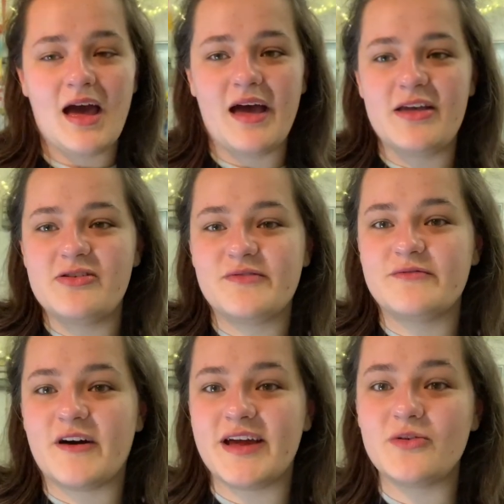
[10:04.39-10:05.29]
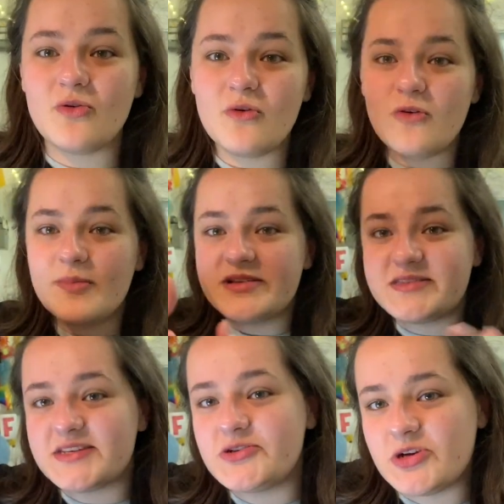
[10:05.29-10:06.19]
Uh, you can find all my
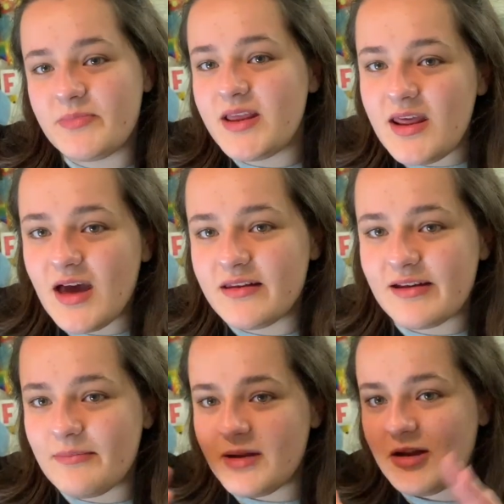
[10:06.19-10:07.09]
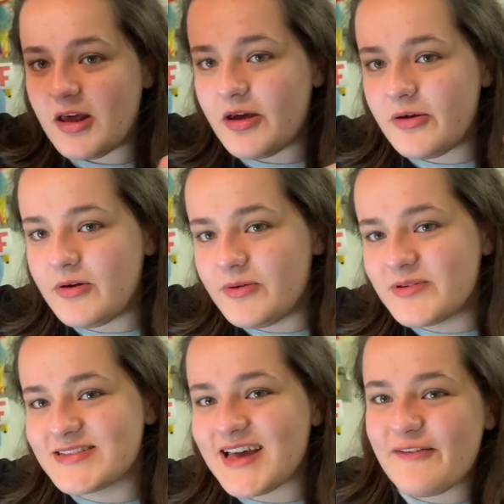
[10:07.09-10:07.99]
social media down below
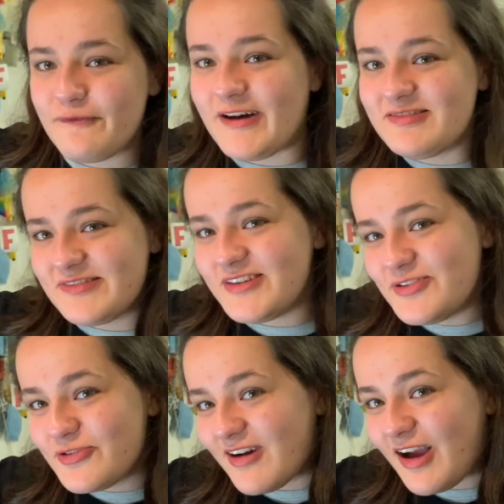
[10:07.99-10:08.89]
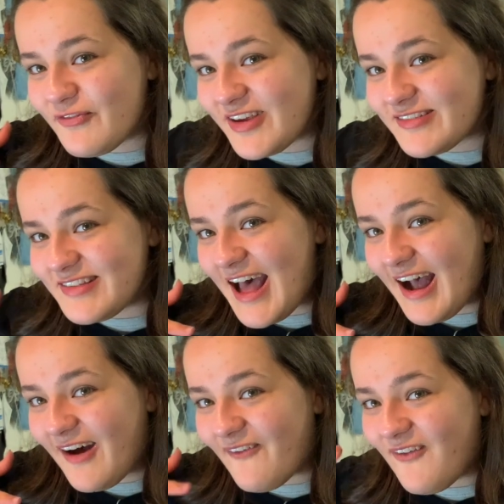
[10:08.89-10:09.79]
because I fancy new graphics now.